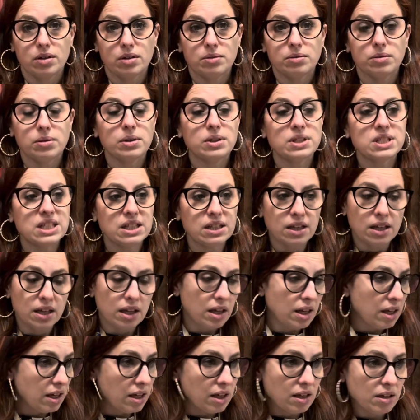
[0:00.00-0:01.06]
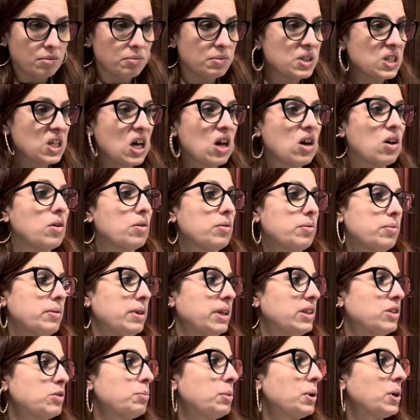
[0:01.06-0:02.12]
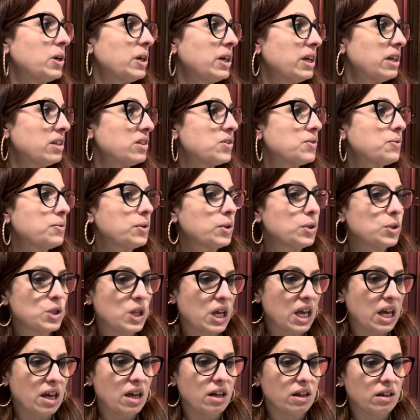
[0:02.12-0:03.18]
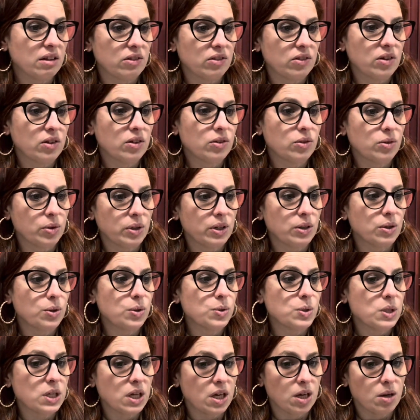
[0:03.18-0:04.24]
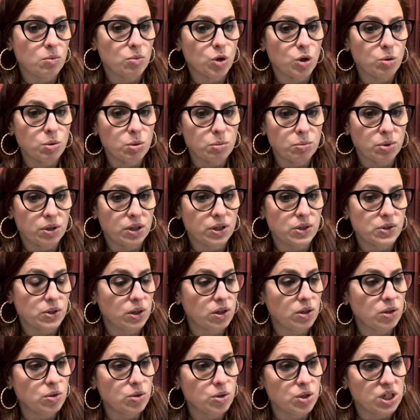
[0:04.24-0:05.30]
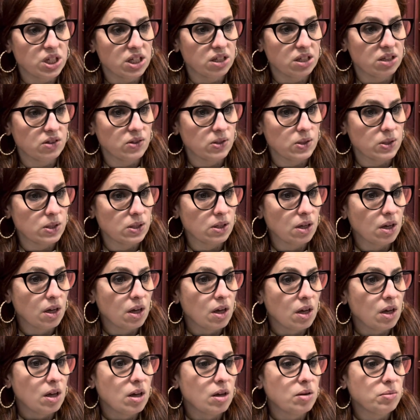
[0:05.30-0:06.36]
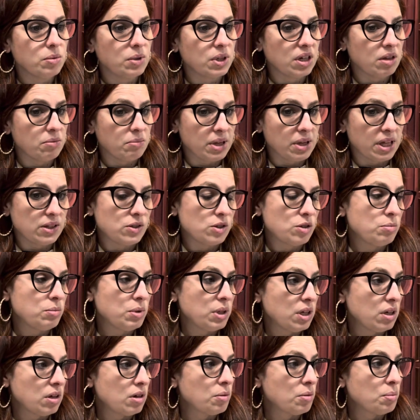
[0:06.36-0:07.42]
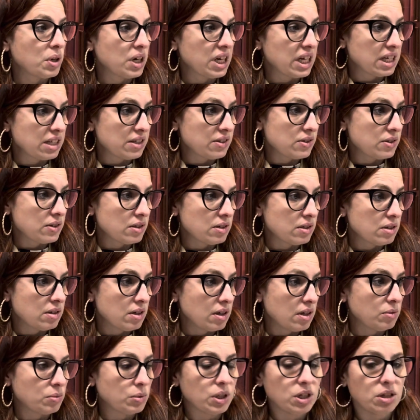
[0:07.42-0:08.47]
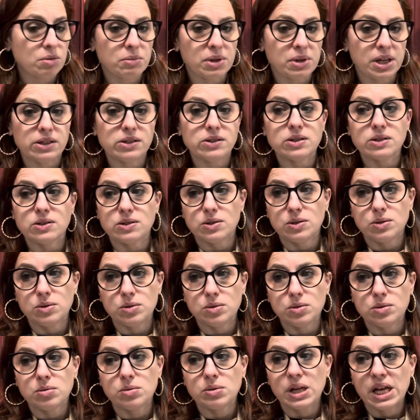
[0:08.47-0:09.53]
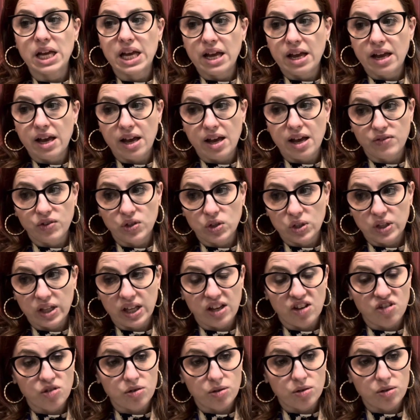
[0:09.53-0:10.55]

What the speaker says: First, he himself experienced firsthand during those same Roman persecutions of what it meant to be oppressed and what it meant to have your life